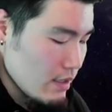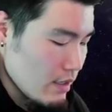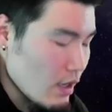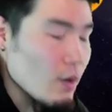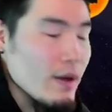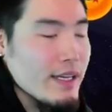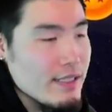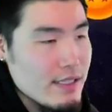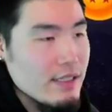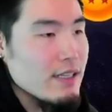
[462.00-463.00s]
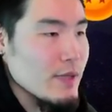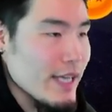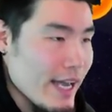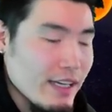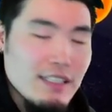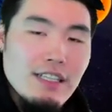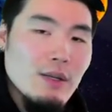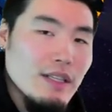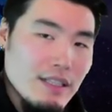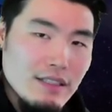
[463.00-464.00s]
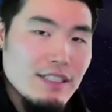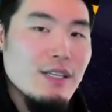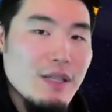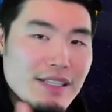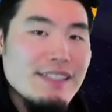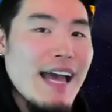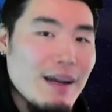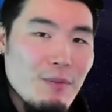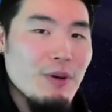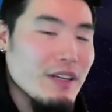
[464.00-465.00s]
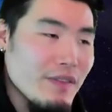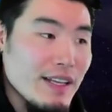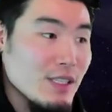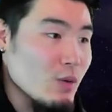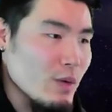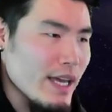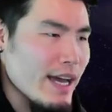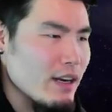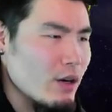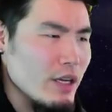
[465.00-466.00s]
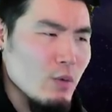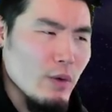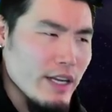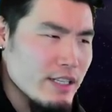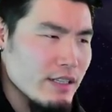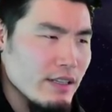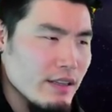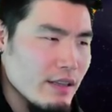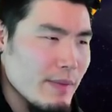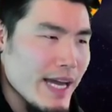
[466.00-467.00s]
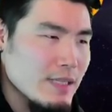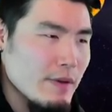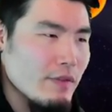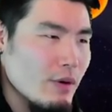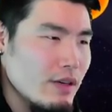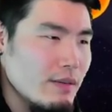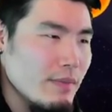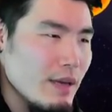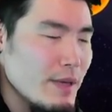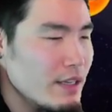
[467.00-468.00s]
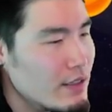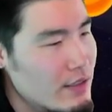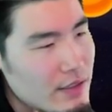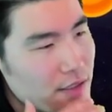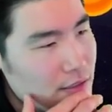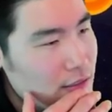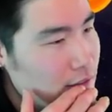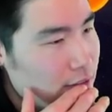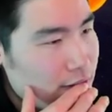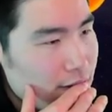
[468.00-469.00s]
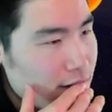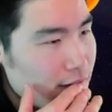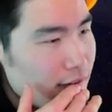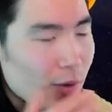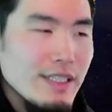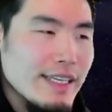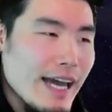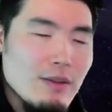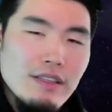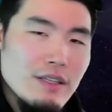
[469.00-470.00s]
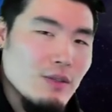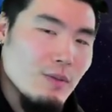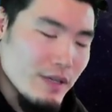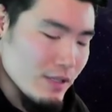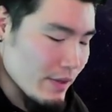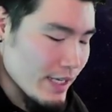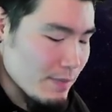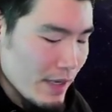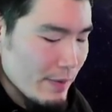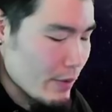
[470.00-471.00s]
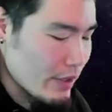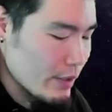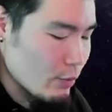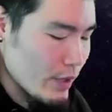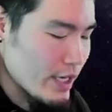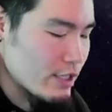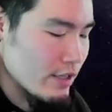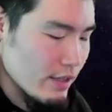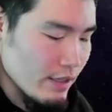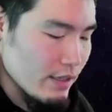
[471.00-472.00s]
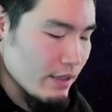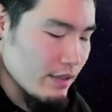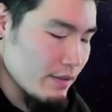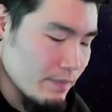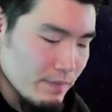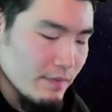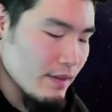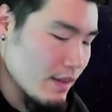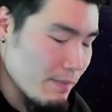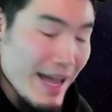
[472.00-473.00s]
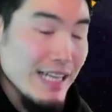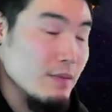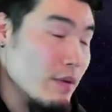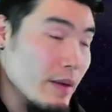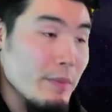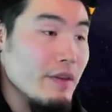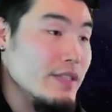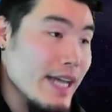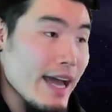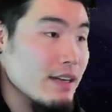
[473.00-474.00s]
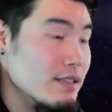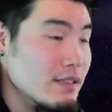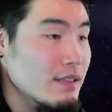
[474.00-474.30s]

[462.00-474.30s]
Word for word: oh, I guess it's because we can't continue, continue to stack more defense, so we had already reached the max before, maybe? I wasn't counting the super, so I guess maybe we already reached the, the maximum number of stacks